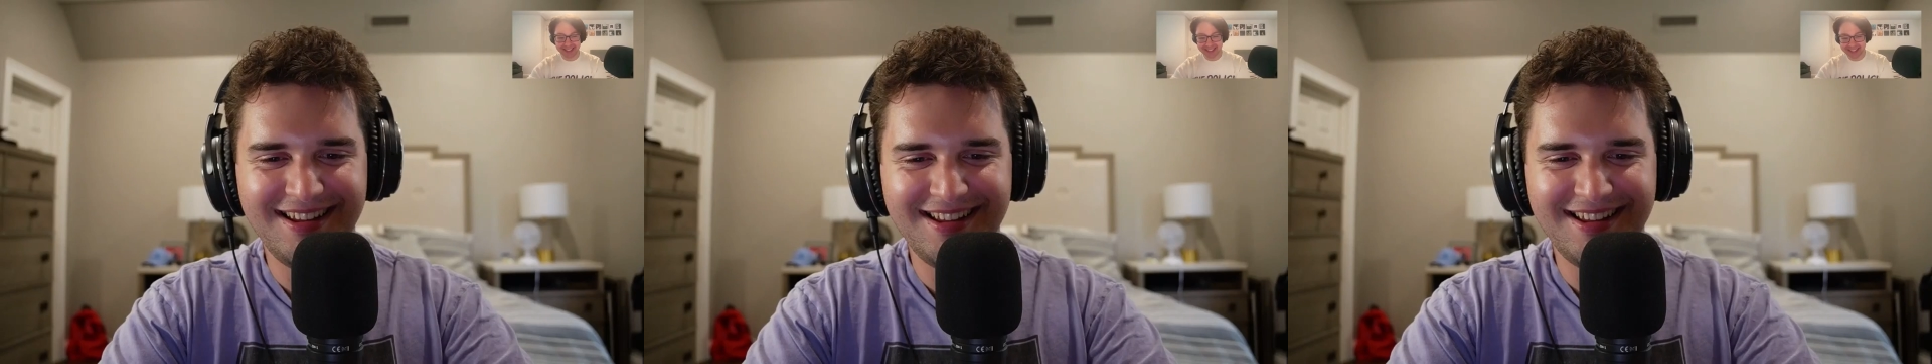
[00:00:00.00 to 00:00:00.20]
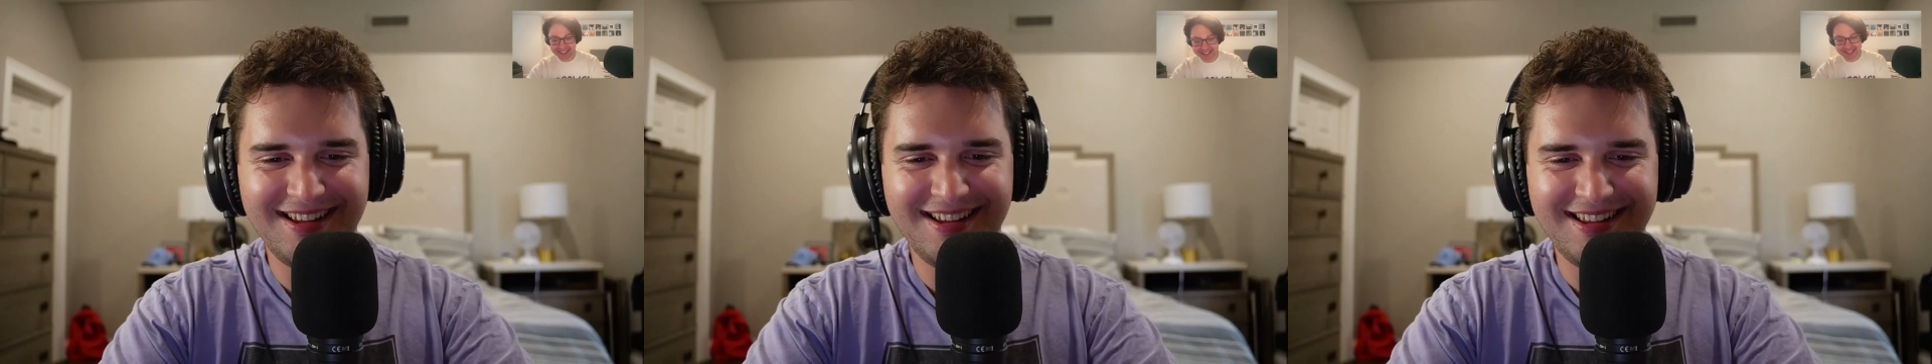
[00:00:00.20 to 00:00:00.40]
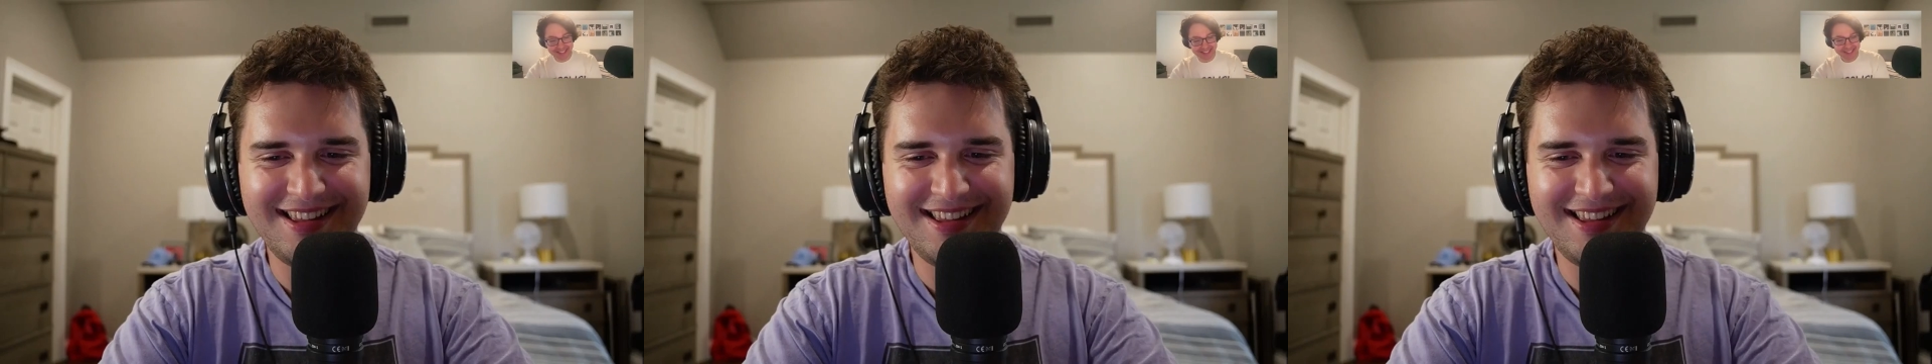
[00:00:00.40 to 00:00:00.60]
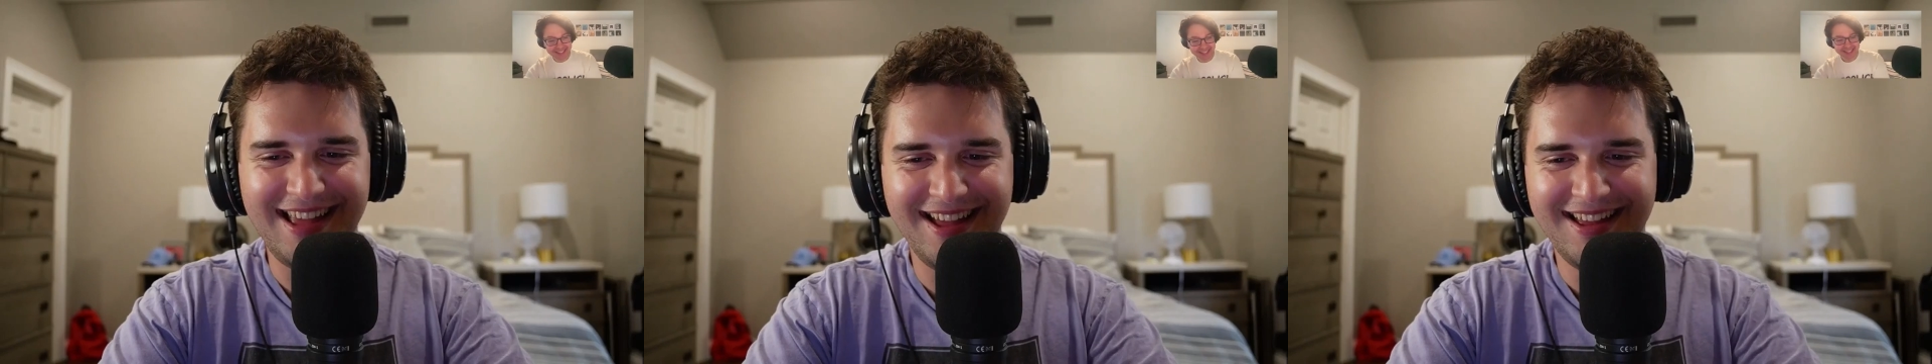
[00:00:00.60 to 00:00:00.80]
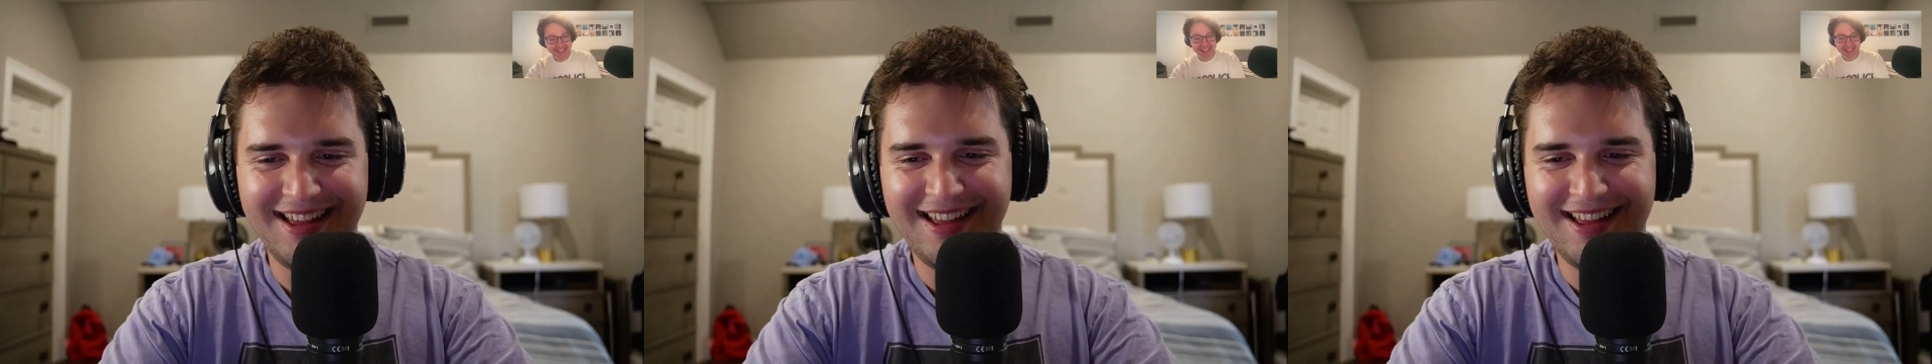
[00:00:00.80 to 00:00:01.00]
Yeah.
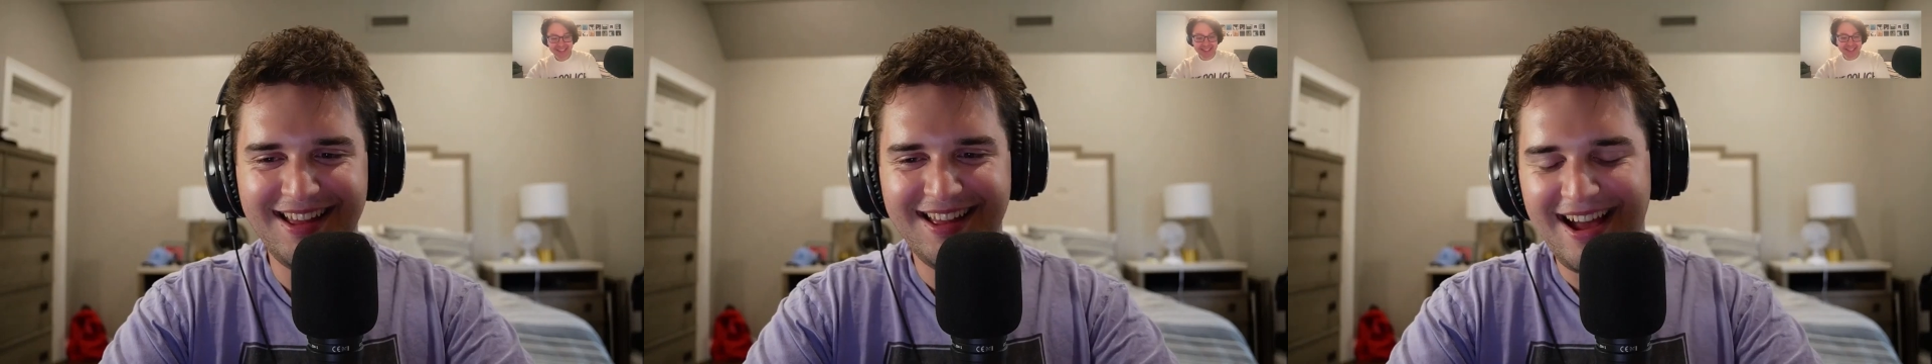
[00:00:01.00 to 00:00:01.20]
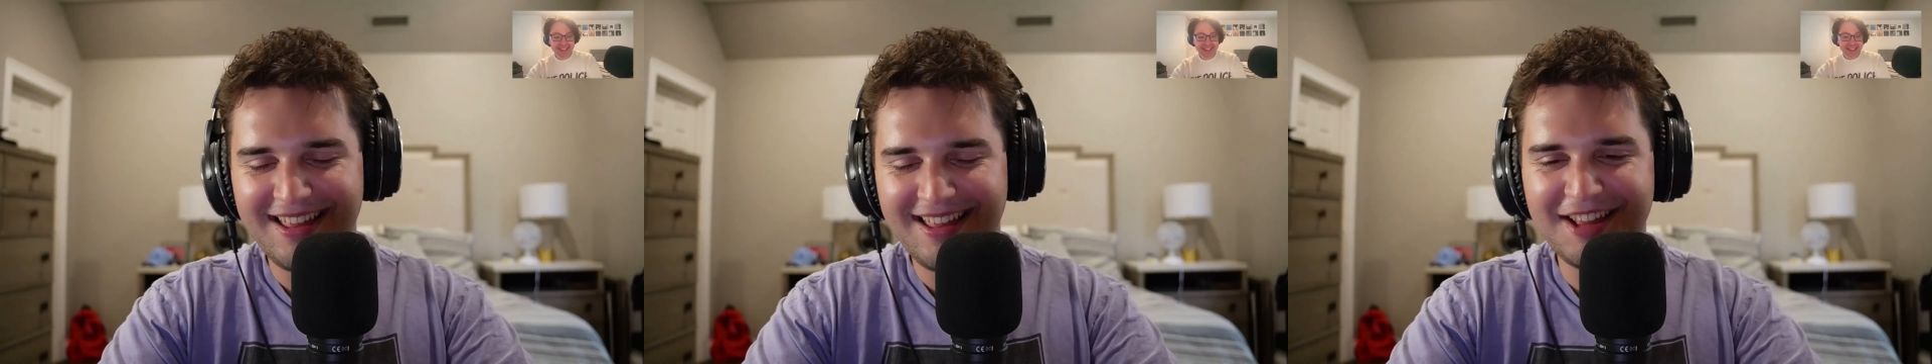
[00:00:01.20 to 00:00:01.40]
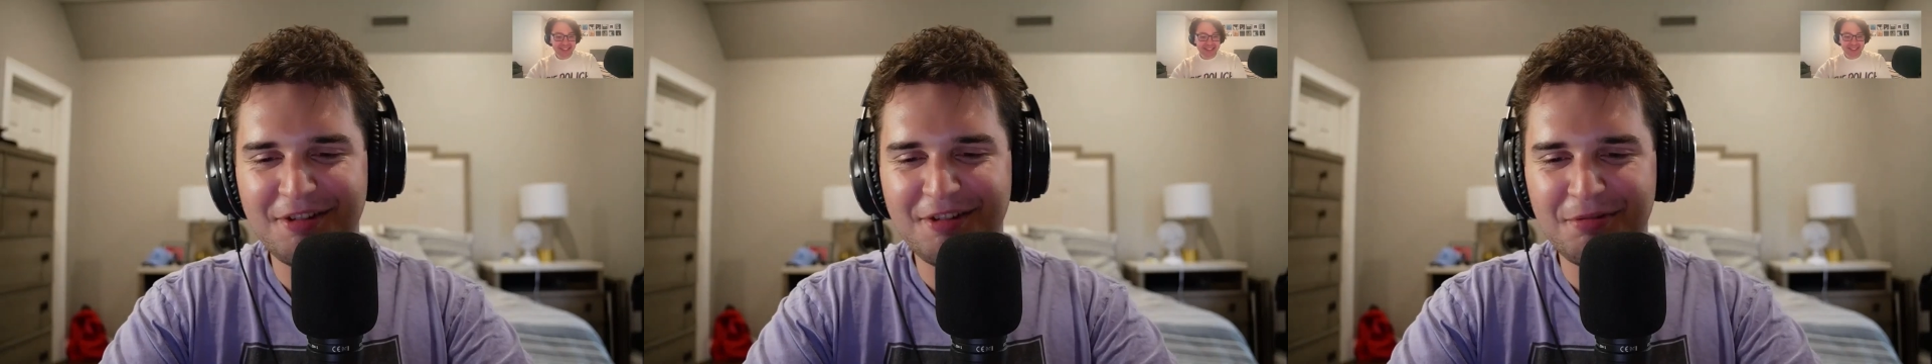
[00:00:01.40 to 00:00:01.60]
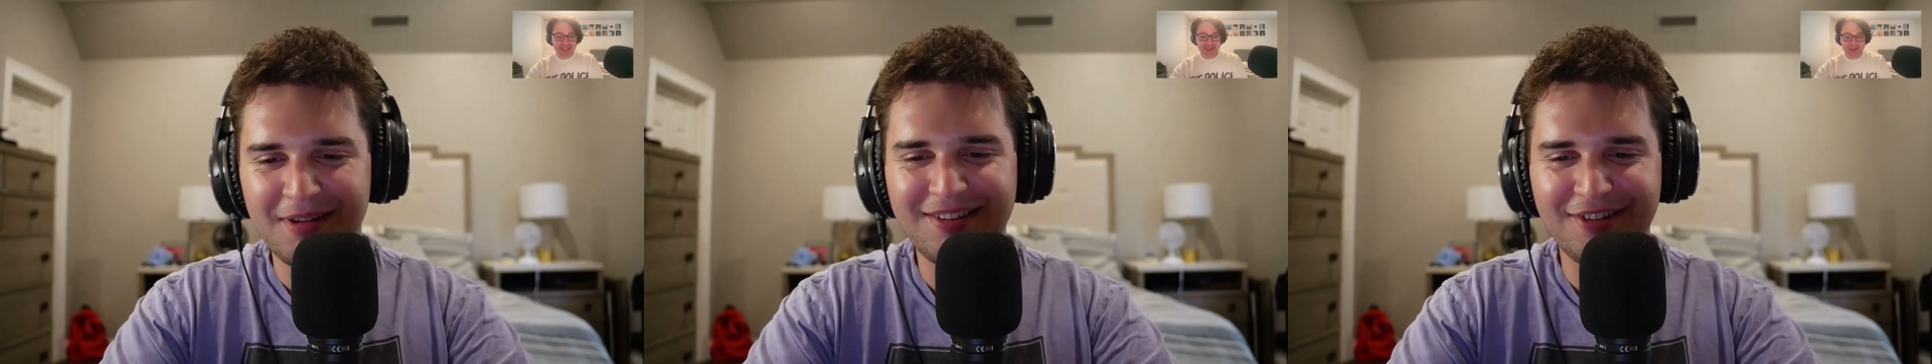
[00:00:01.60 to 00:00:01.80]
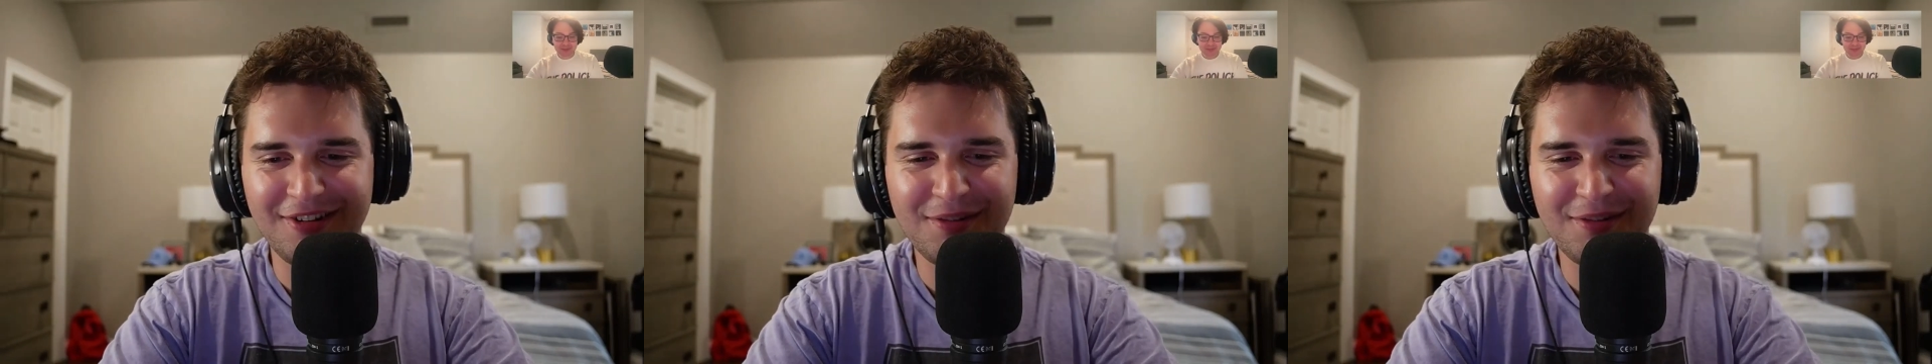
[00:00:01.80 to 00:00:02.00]
I think
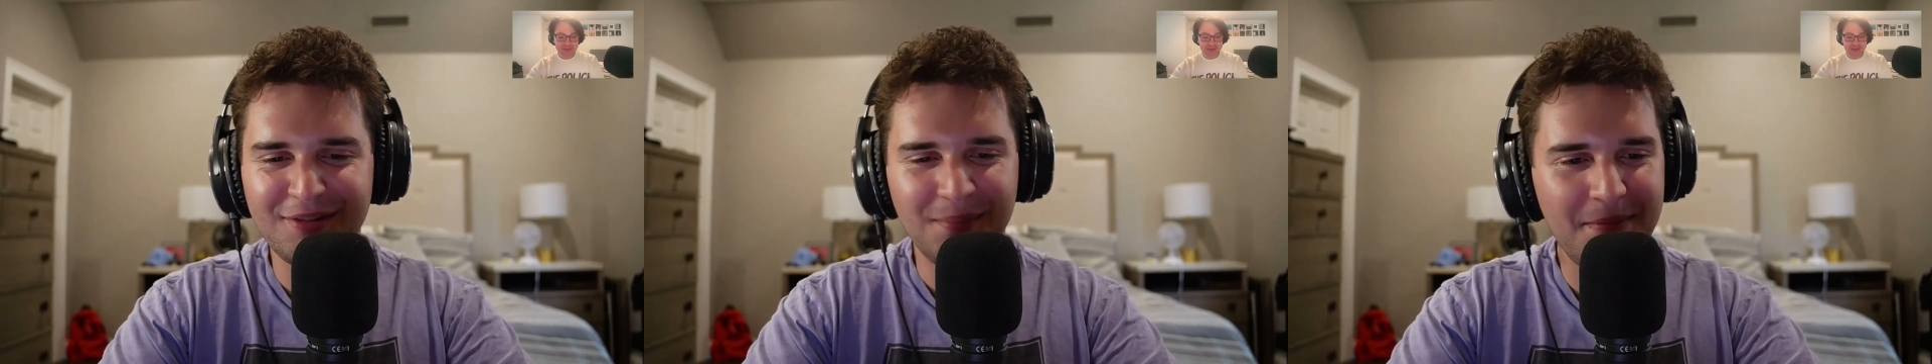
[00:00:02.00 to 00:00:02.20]
Twisters might be